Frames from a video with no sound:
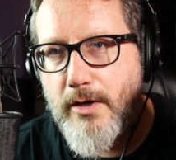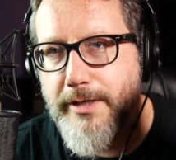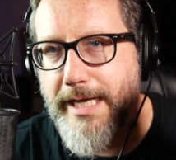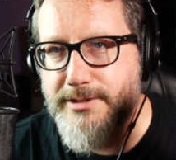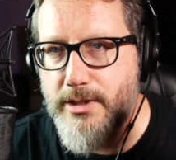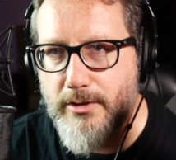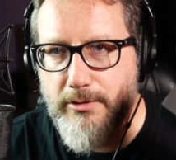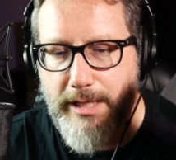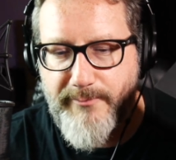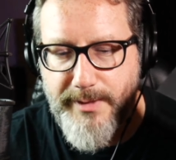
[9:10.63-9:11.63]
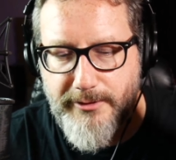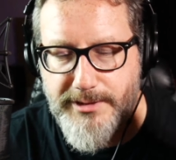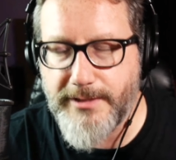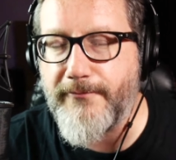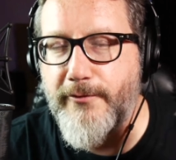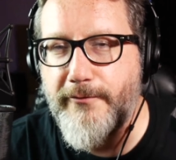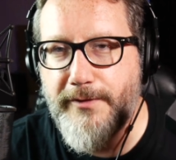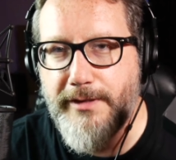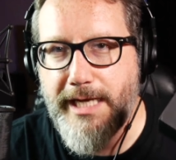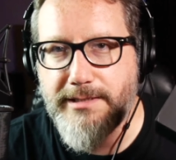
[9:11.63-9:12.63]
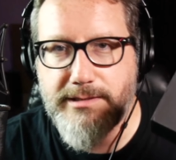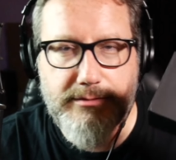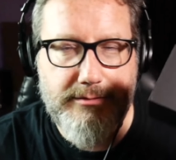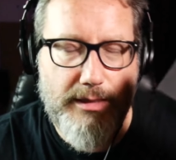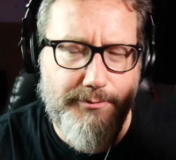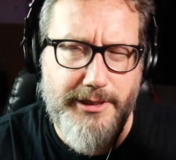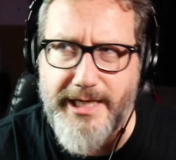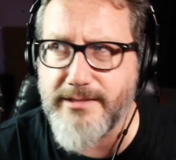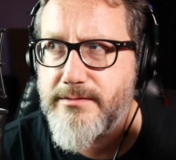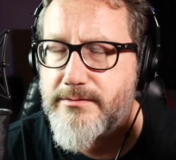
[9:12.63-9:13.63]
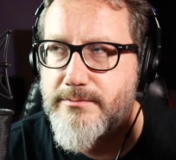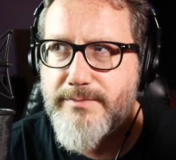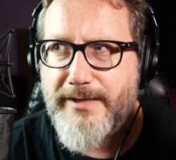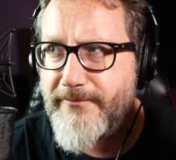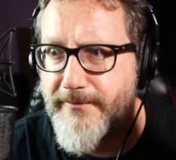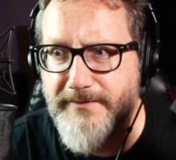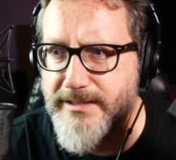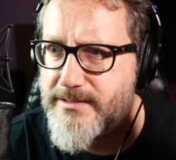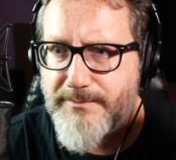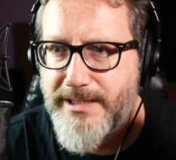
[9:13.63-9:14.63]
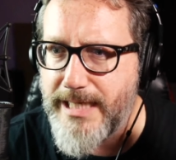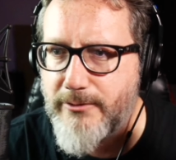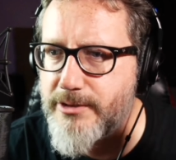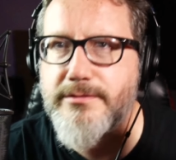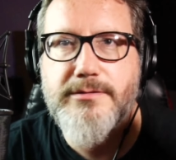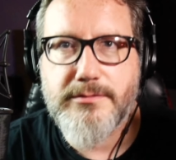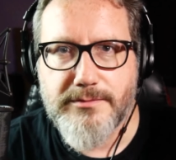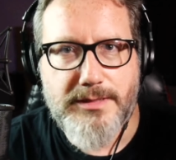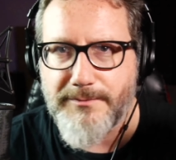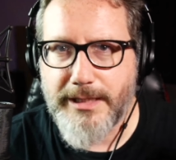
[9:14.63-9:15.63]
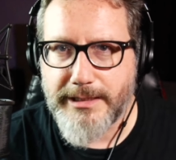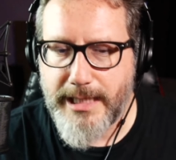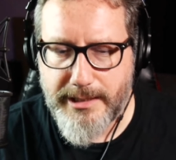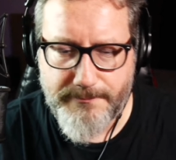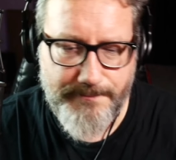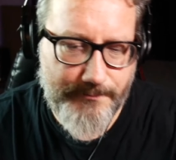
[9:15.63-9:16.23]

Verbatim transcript: Okay, so I've been using it for a few days, a couple of days, about 50-something hours, something like that.